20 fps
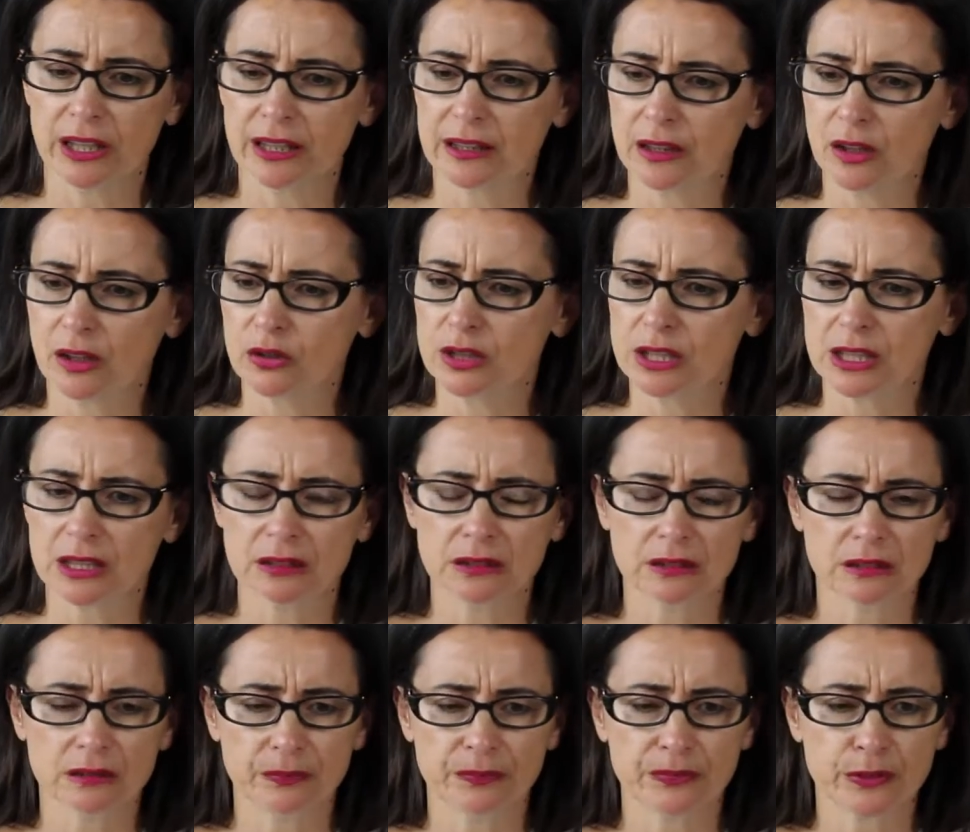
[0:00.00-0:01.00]
that
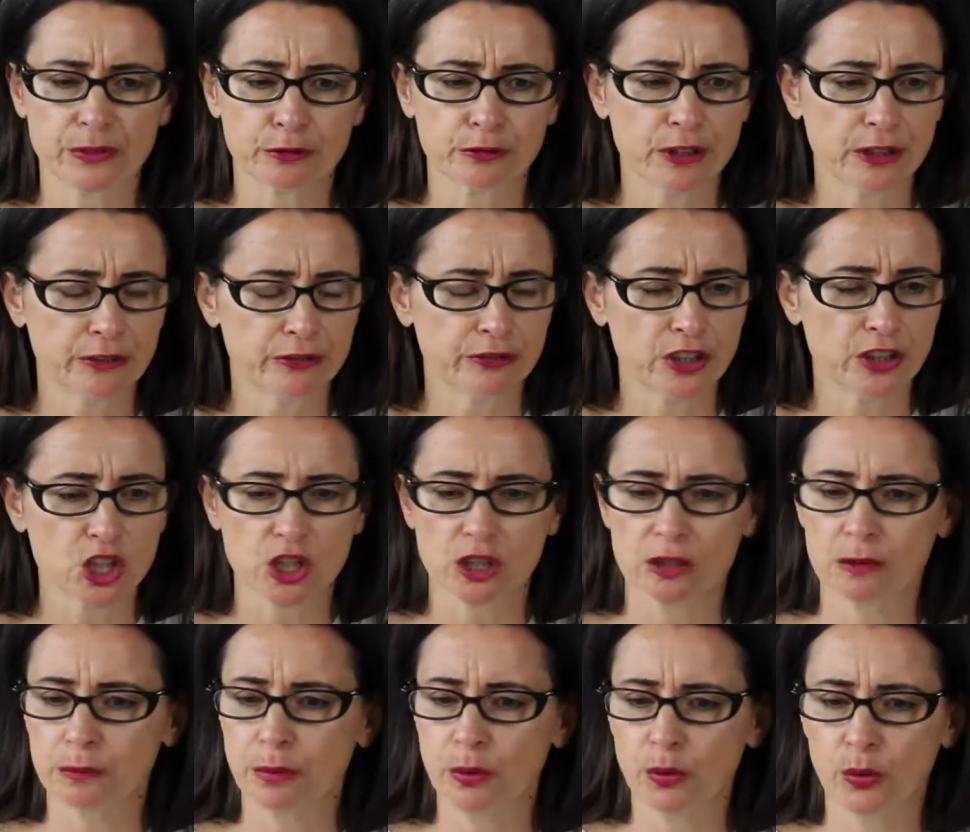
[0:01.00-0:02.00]
the
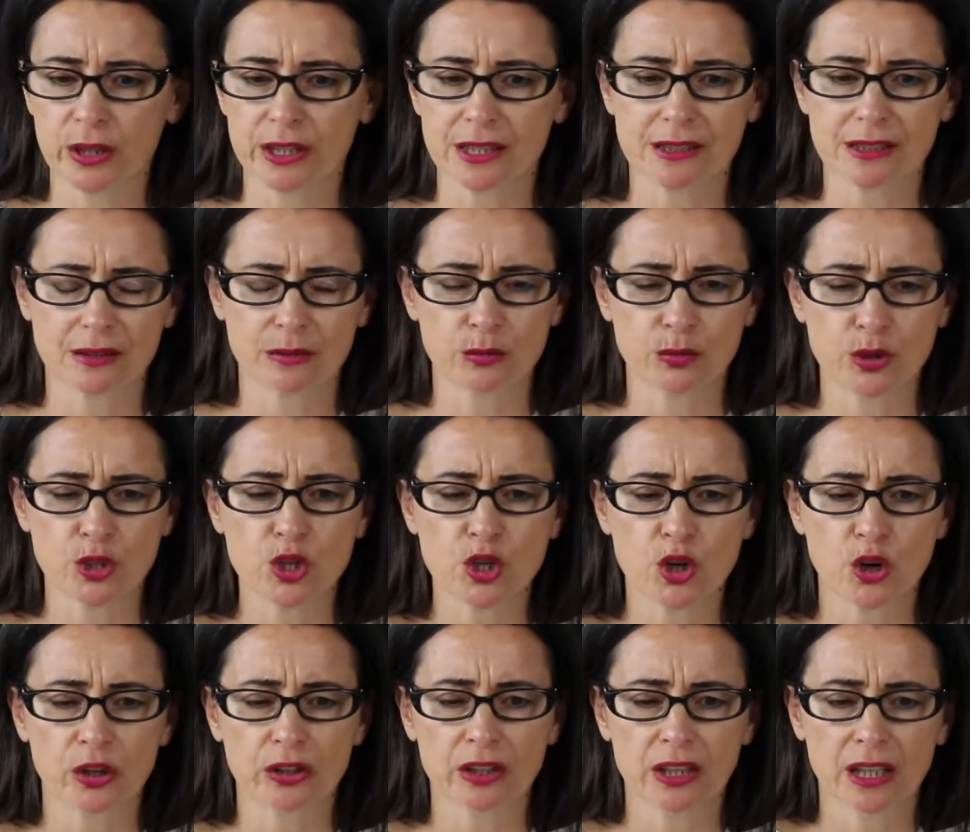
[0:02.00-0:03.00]
friction points and were
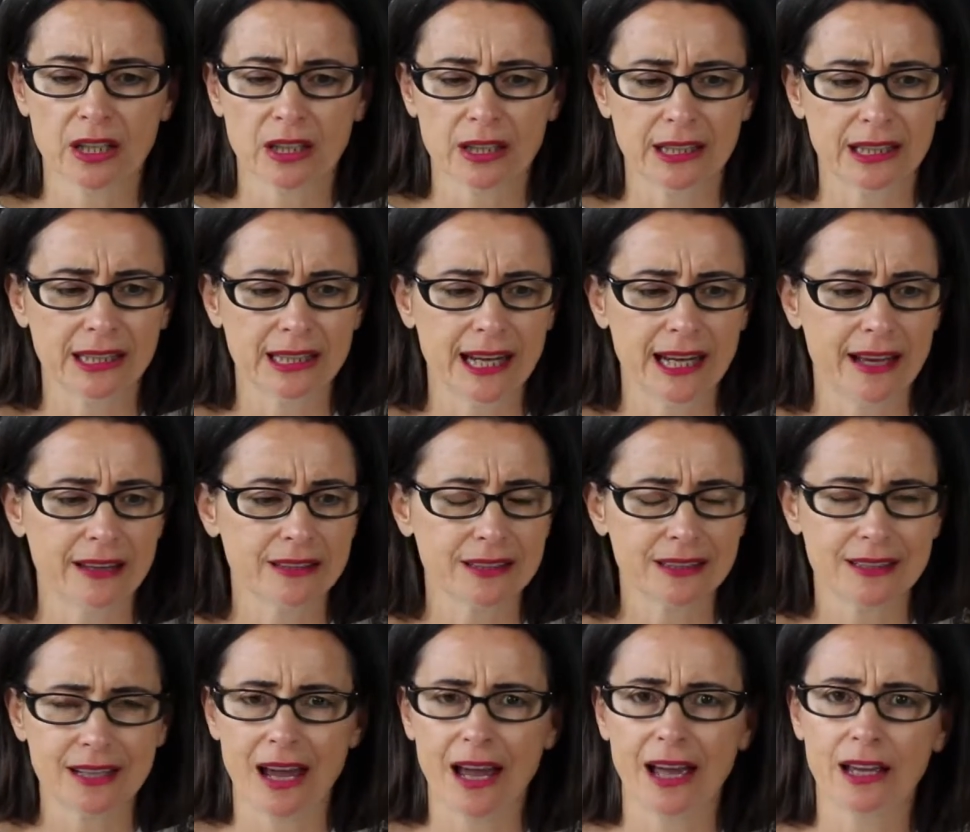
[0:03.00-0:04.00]
not in our
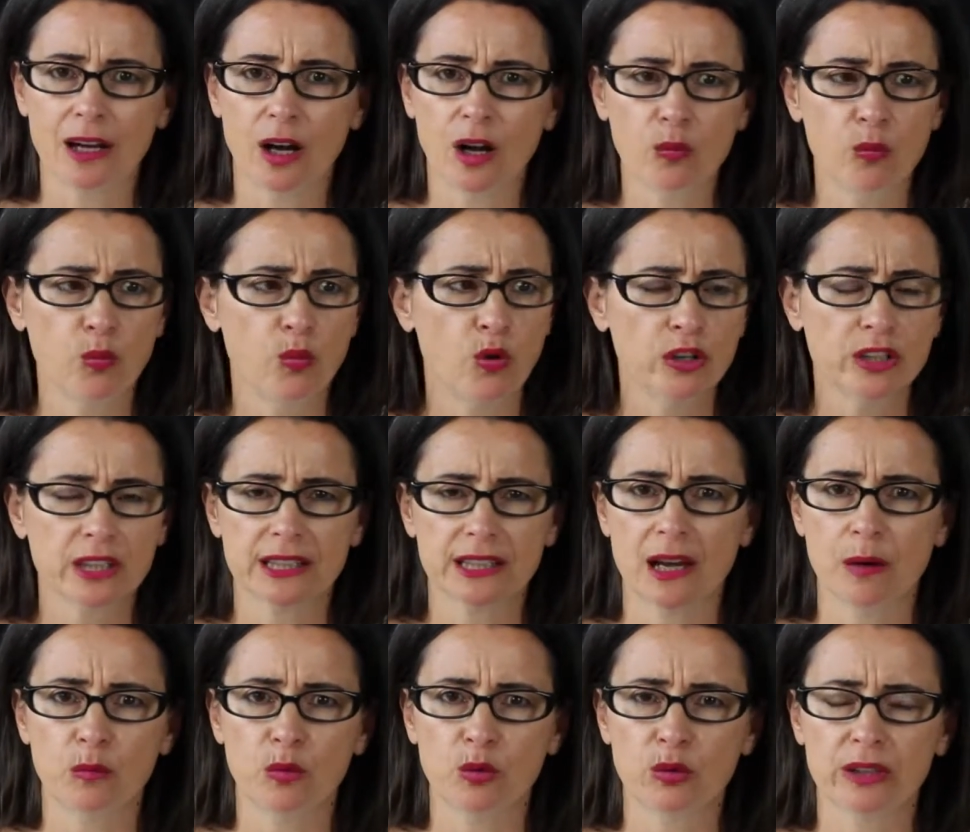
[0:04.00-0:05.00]
day. I wanted
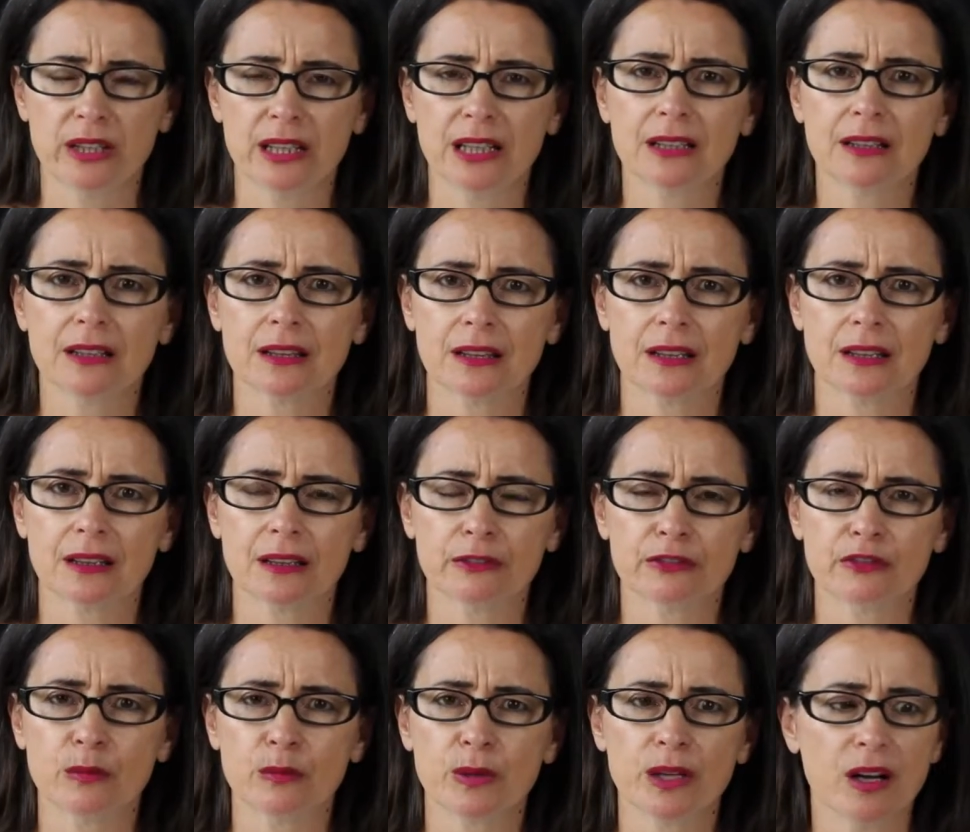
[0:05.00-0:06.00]
that more than anything.
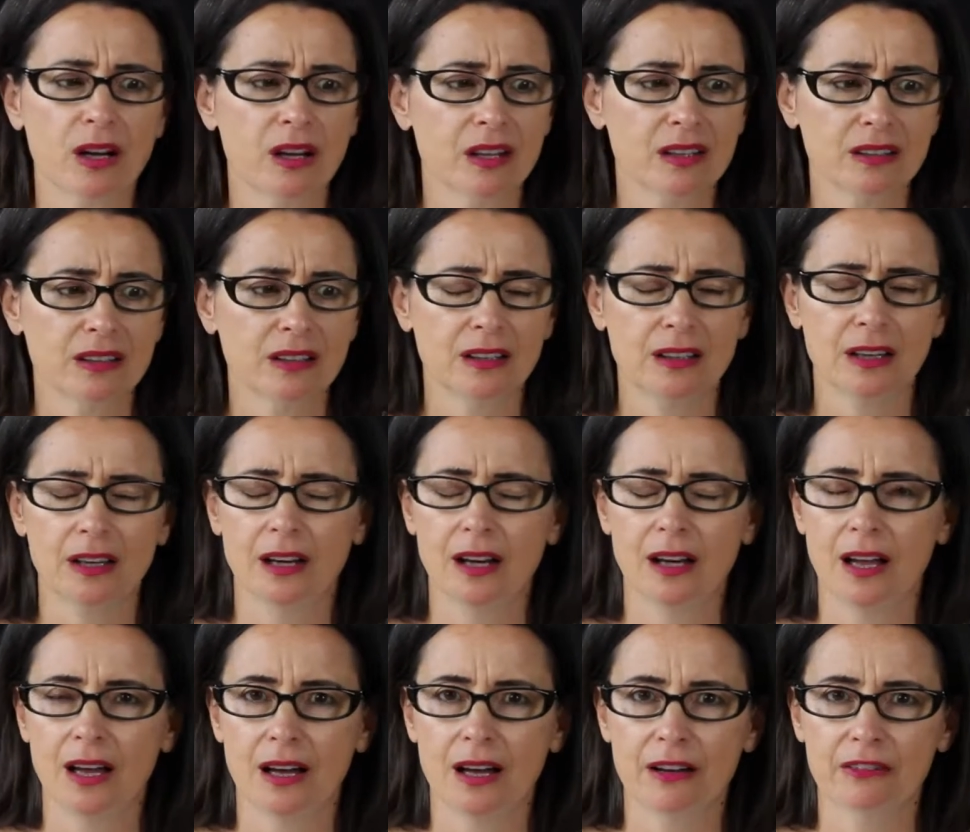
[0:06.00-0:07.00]
Like for me, I
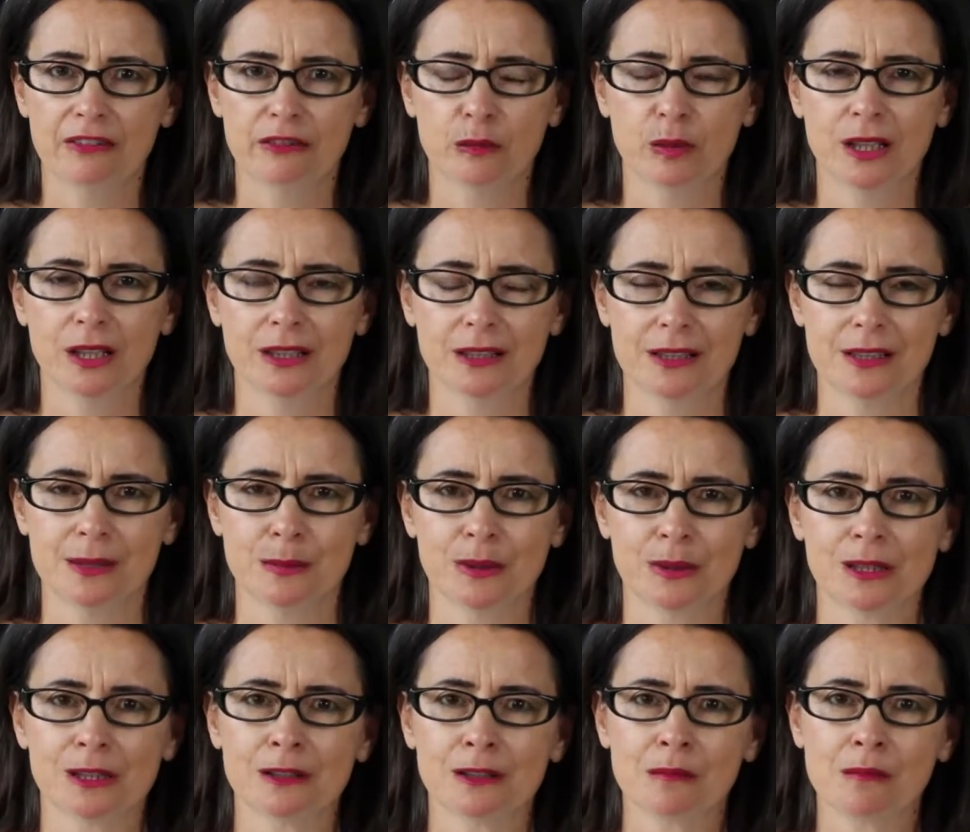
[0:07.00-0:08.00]
love my
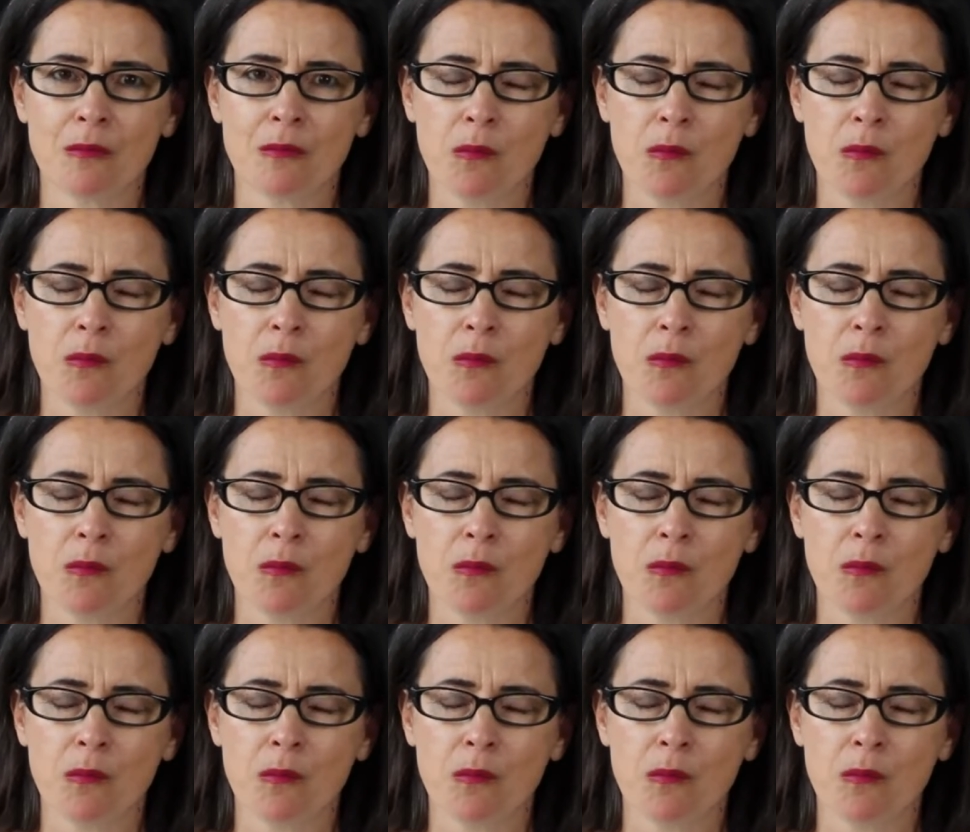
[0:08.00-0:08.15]
husband.